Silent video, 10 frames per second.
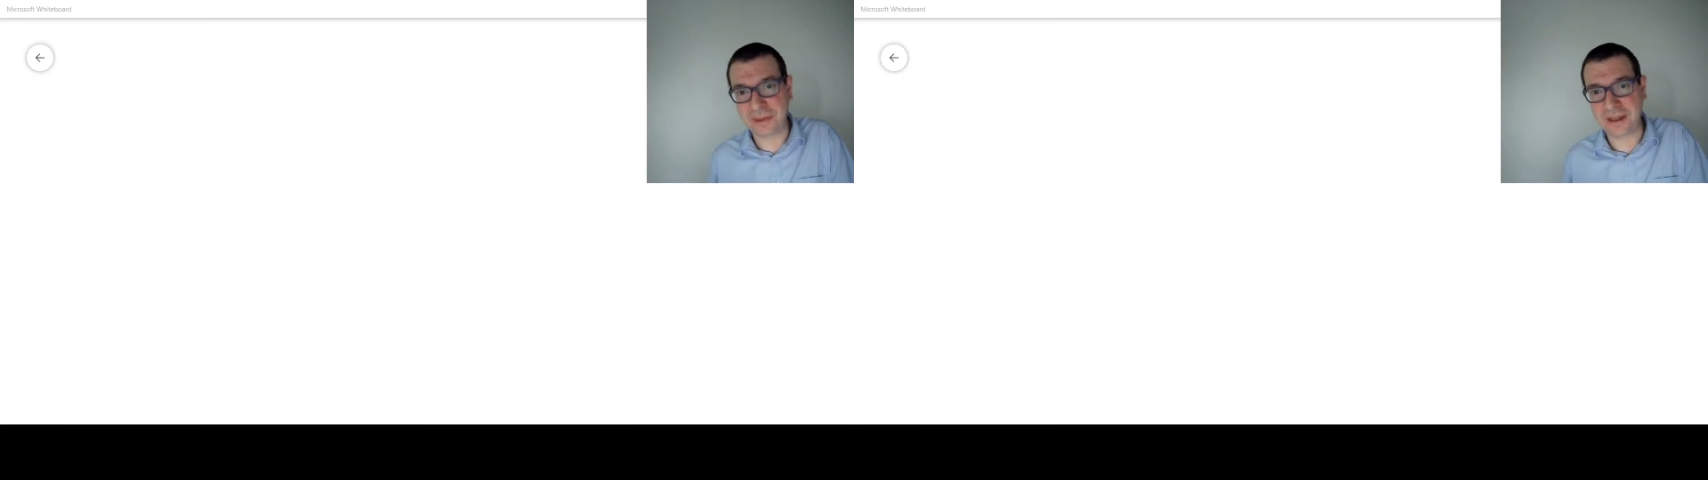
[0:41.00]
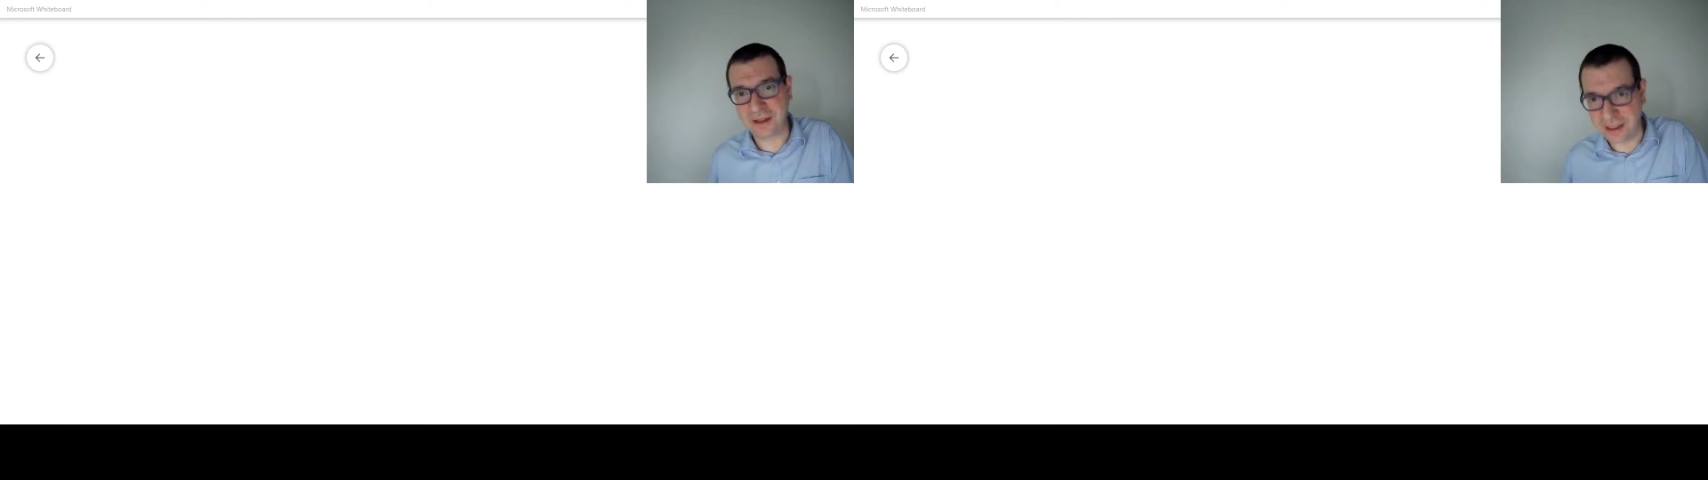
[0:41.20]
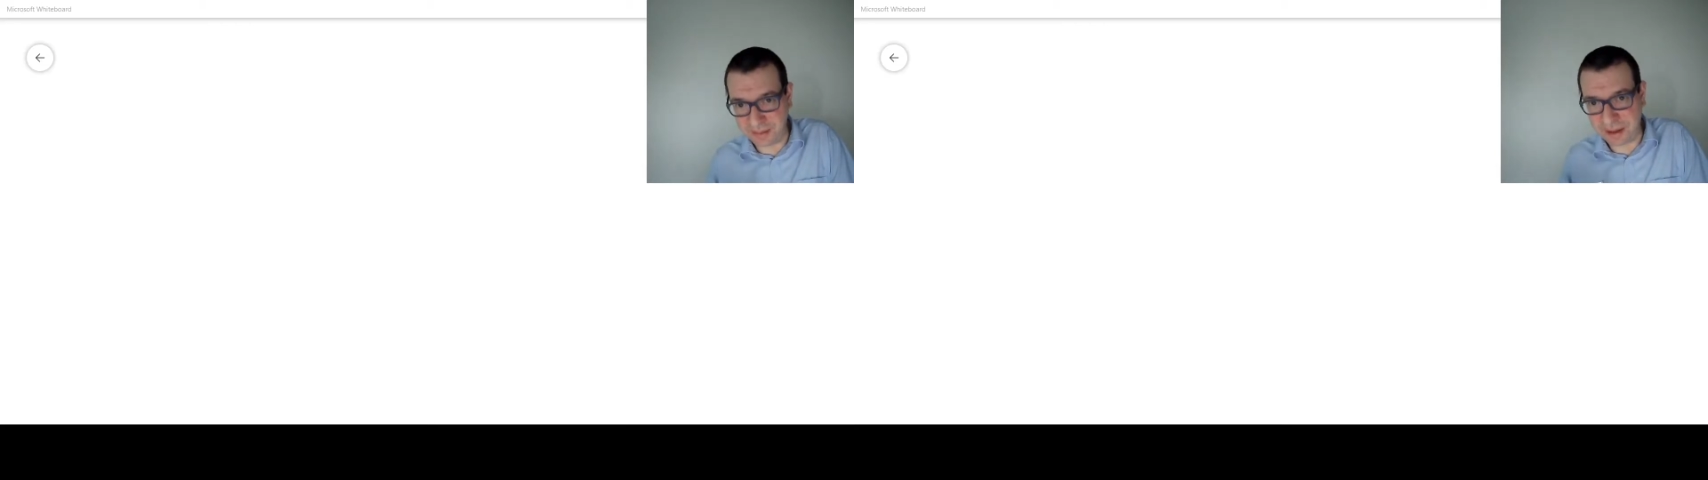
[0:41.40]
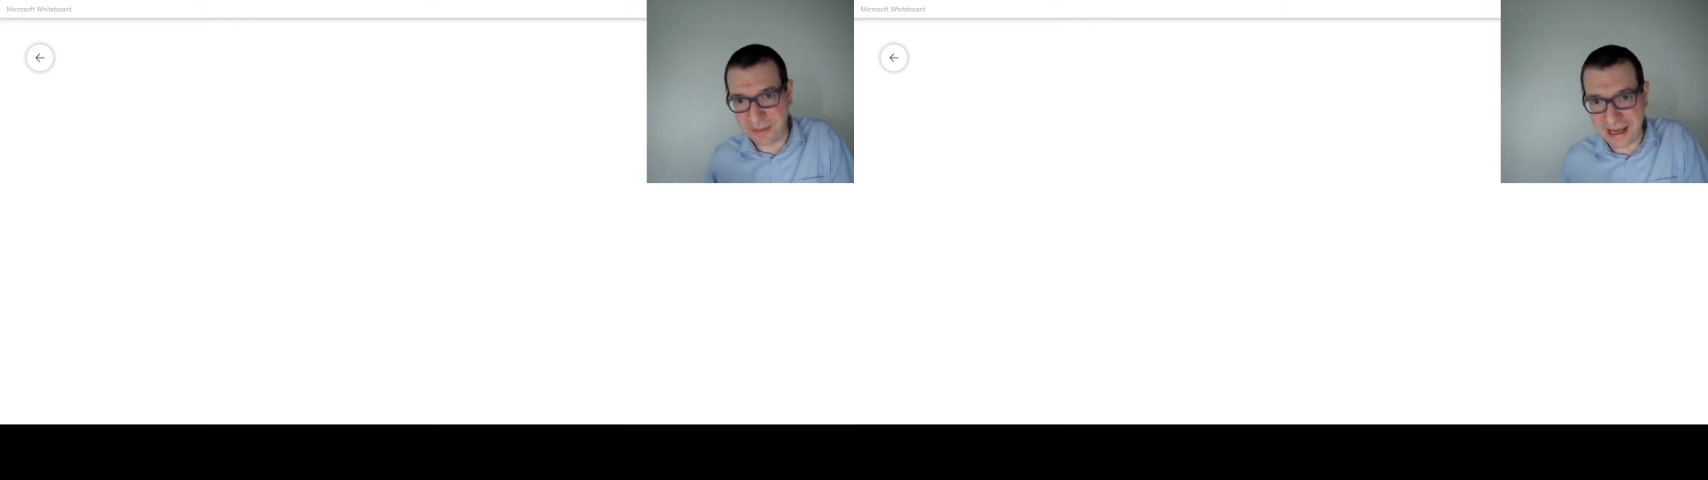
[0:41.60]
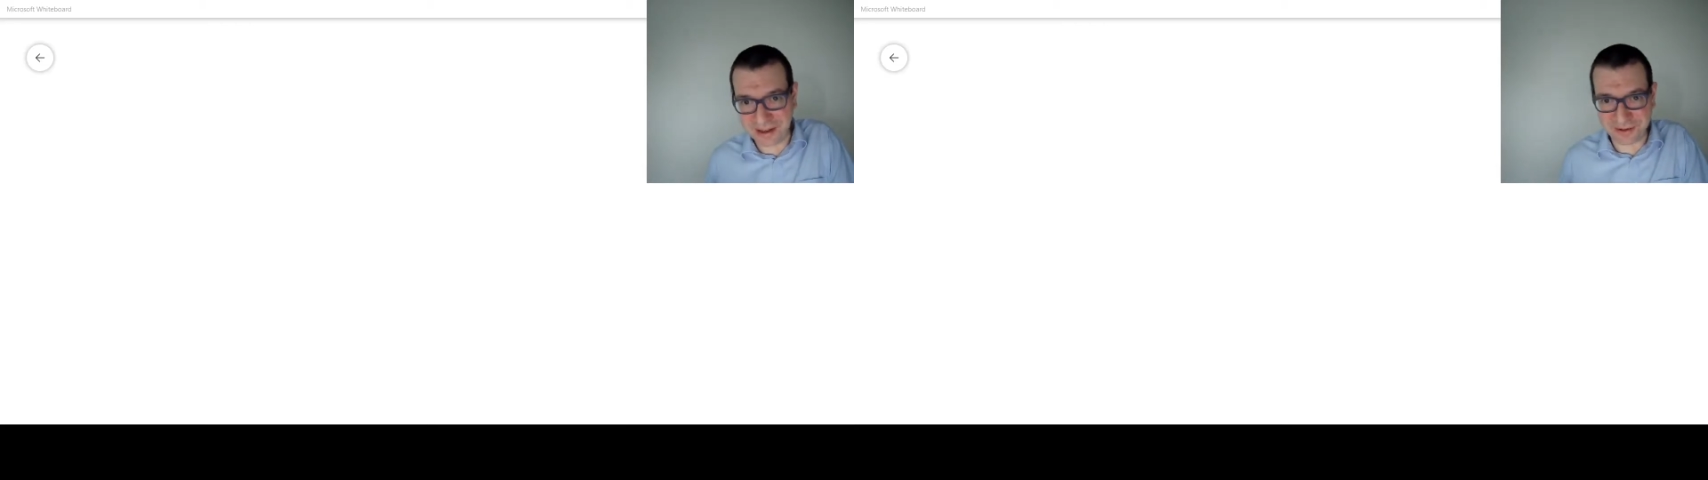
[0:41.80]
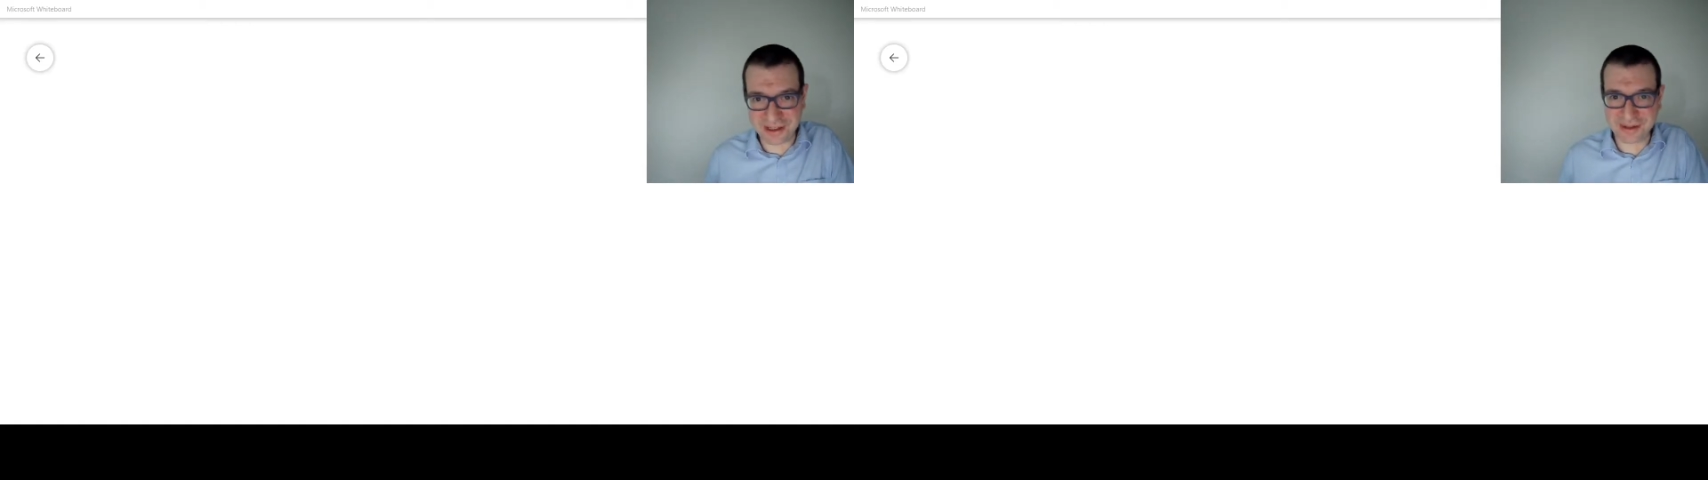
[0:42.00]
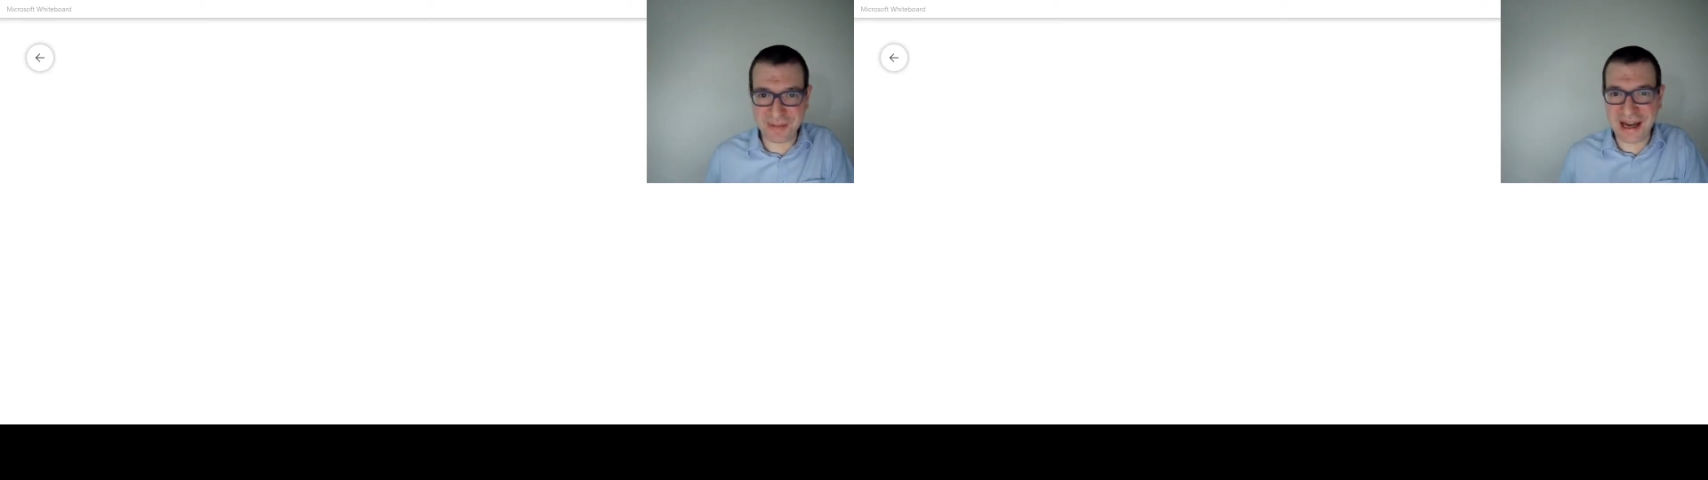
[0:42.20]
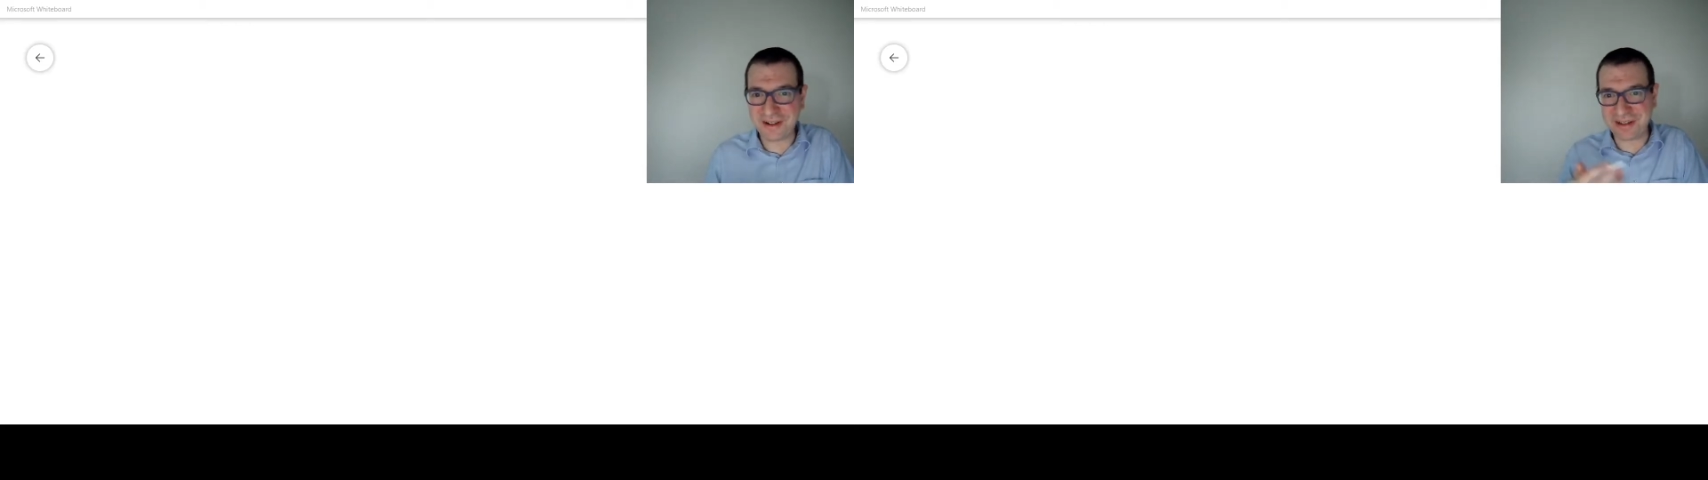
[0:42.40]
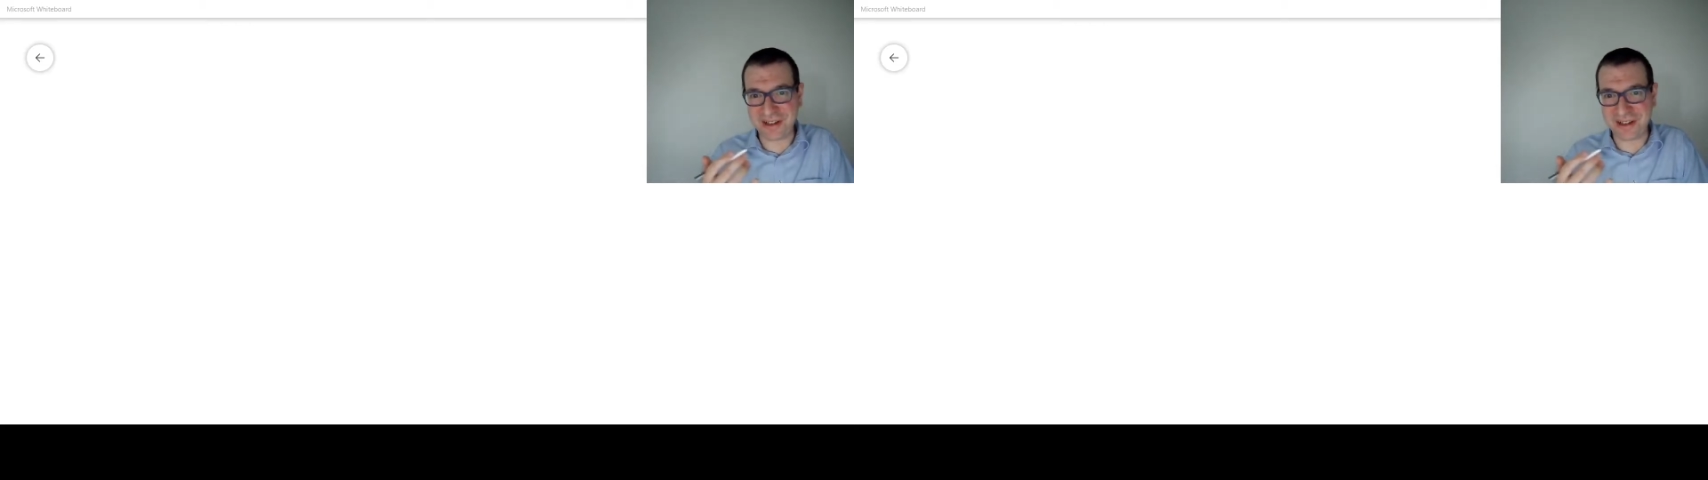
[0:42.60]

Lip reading: namely batteries. Batteries